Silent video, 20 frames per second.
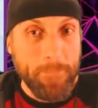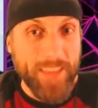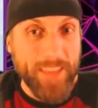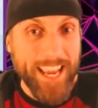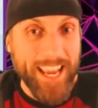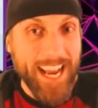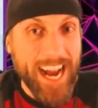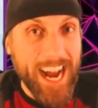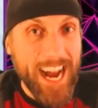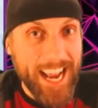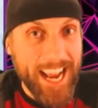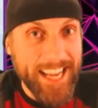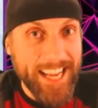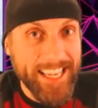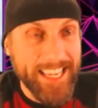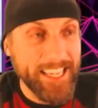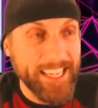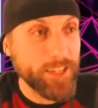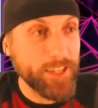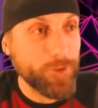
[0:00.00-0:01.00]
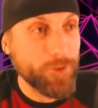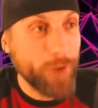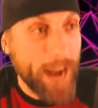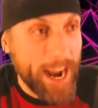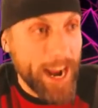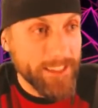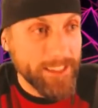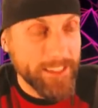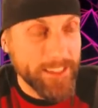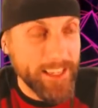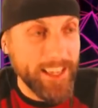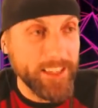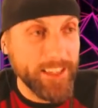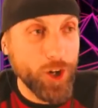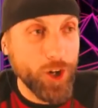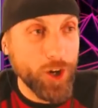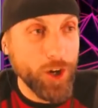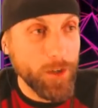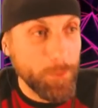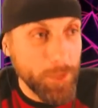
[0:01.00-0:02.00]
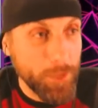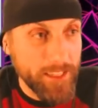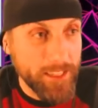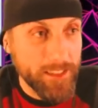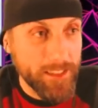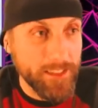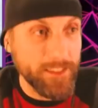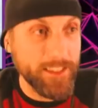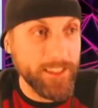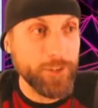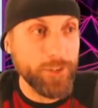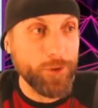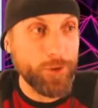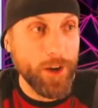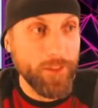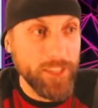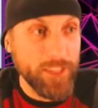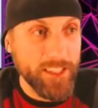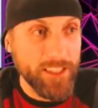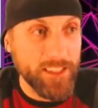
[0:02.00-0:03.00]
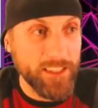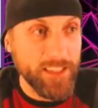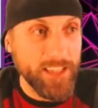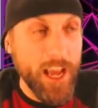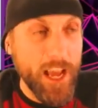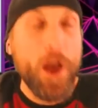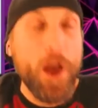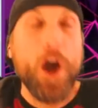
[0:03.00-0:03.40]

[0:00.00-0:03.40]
They hide in cracks and dark places and crevices